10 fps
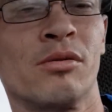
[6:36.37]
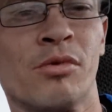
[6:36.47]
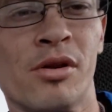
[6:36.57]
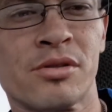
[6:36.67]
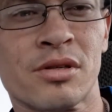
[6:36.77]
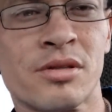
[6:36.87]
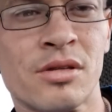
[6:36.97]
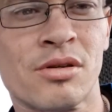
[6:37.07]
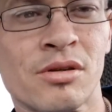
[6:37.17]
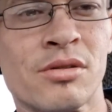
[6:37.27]
brothers and
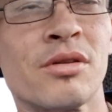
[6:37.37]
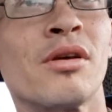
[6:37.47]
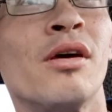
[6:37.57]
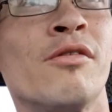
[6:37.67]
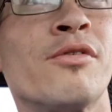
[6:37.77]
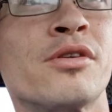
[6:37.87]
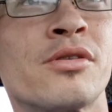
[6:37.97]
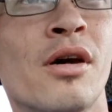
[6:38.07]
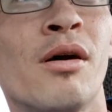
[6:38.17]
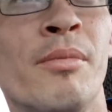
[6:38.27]
sisters, if this uh,